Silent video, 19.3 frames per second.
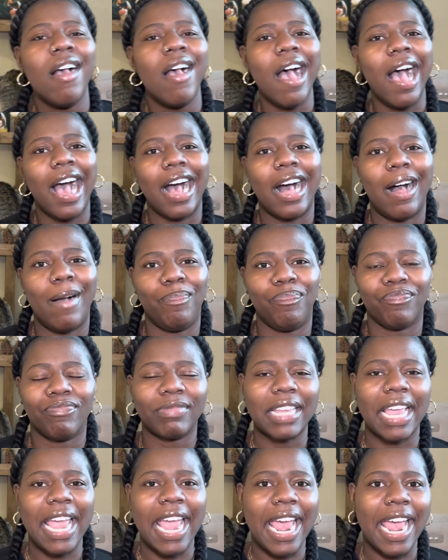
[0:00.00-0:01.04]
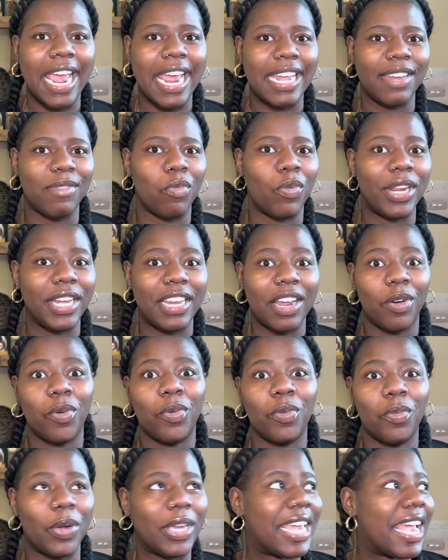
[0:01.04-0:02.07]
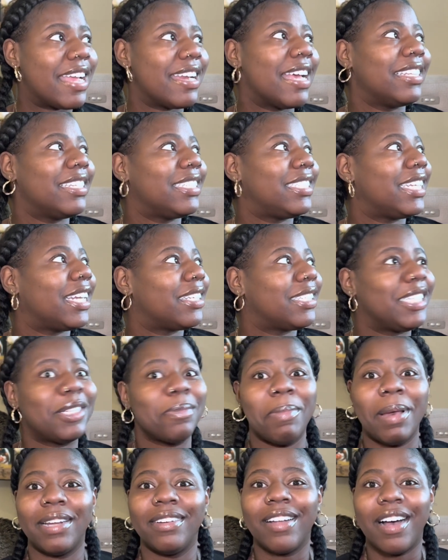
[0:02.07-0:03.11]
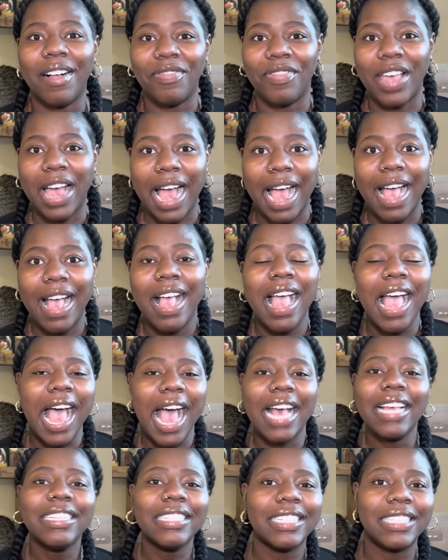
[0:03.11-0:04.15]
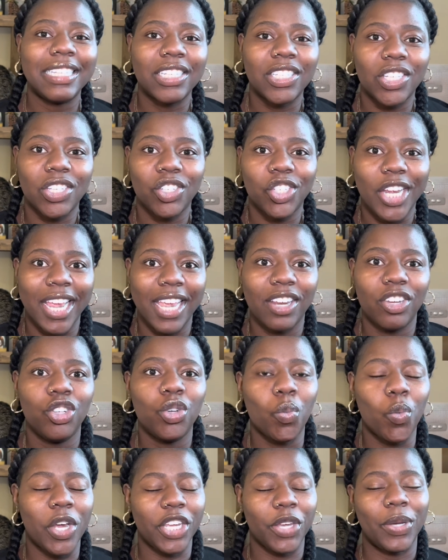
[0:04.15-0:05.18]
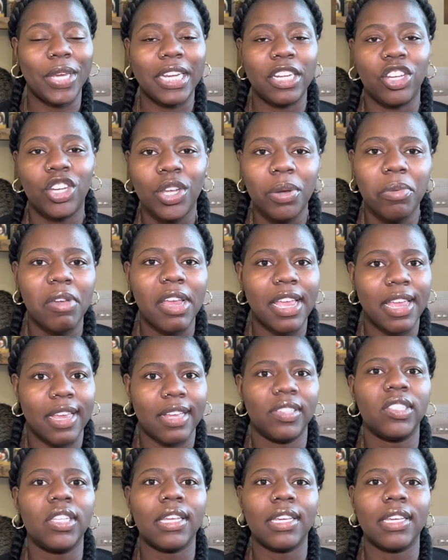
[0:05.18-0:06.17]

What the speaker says: and we can't necessarily depend on that as a season change, what you can do is